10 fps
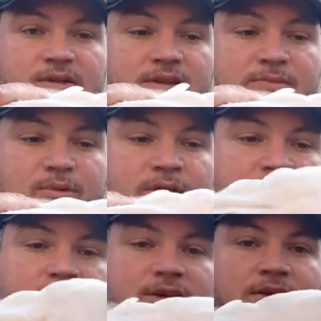this
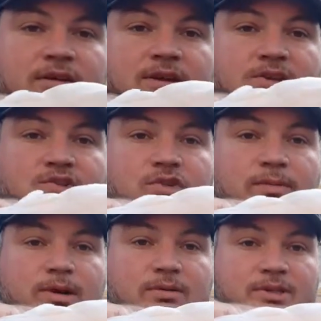breed,
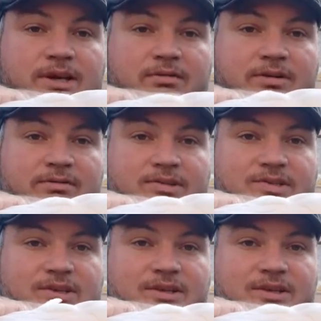extremely long tail feathers.